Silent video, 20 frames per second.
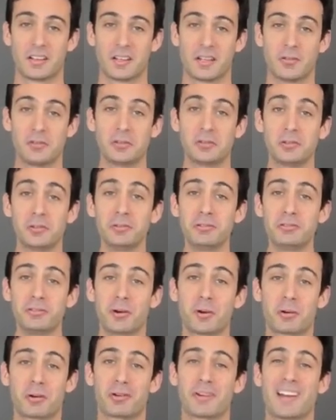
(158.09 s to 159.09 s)
If you use
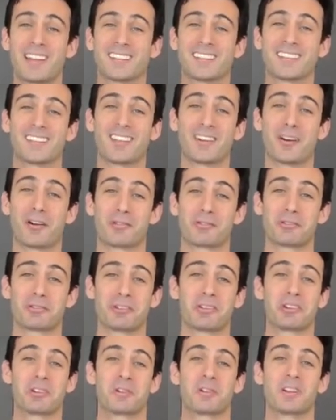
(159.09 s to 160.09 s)
yogurt as the other
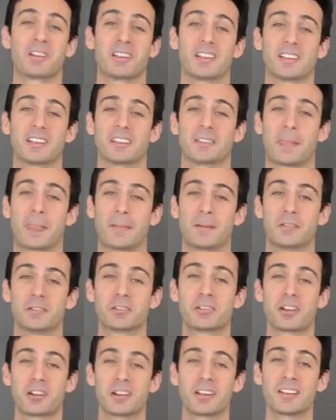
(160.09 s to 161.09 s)
ingredient,
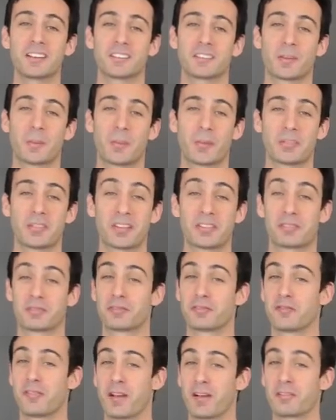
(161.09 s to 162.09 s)
you're going to get something that's
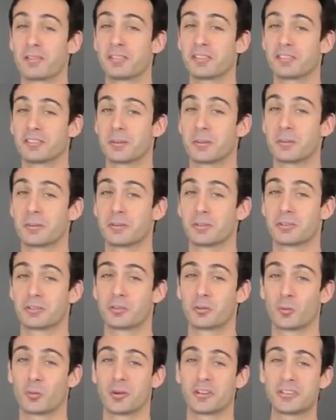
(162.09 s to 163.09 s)
very similar
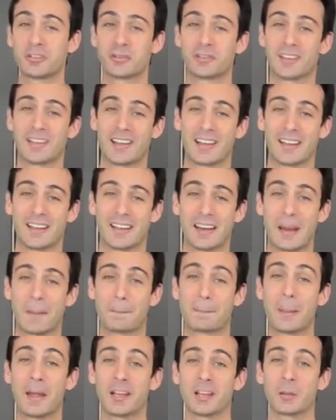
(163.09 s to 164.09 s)
to what you'd get
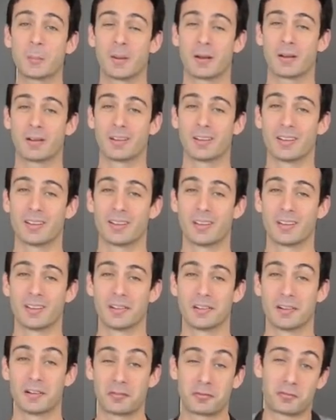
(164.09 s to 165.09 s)
at Pinkberry,
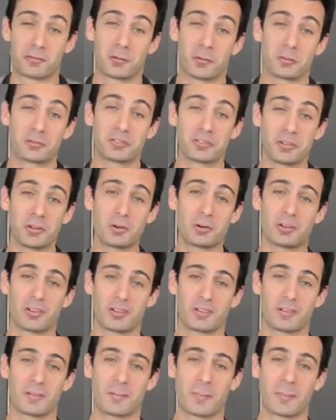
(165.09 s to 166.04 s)
a frozen yogurt.